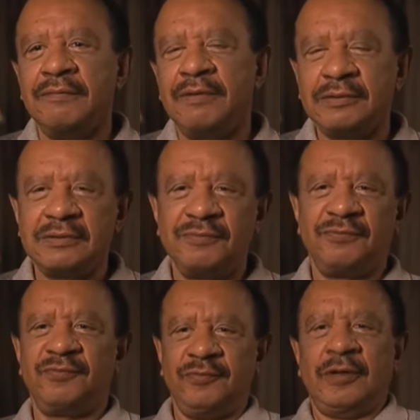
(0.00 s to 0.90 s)
If I was to
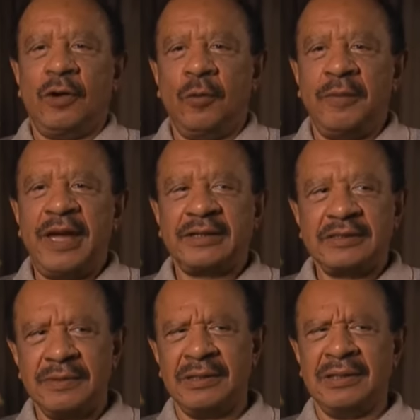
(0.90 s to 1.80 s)
hold back
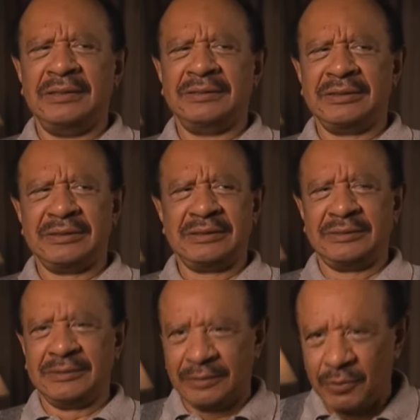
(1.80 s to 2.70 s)
something, then it
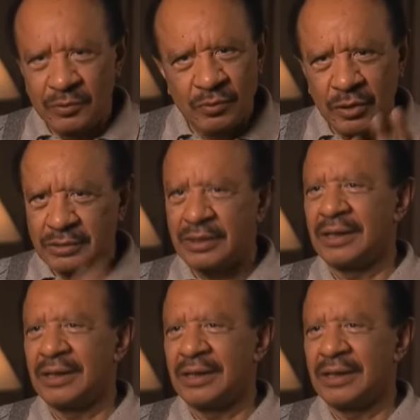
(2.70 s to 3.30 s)
just wouldn't work.